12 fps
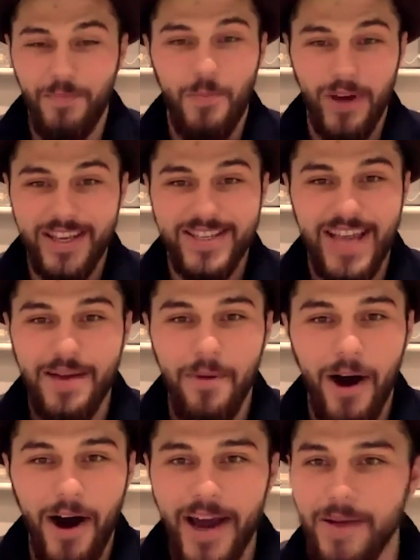We're the same
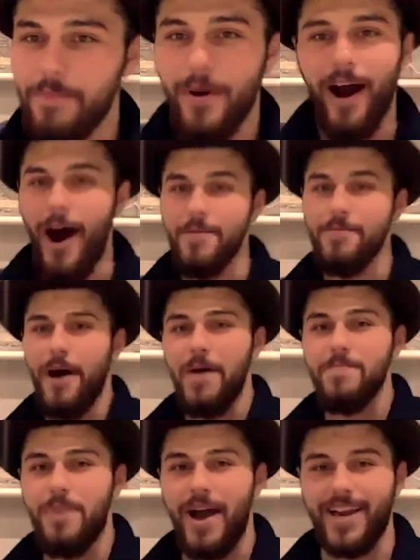height.
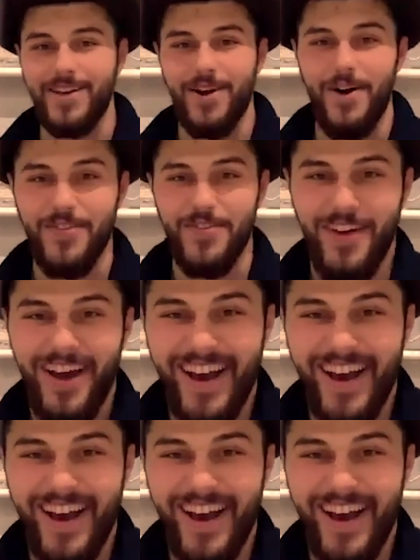I'm backing off.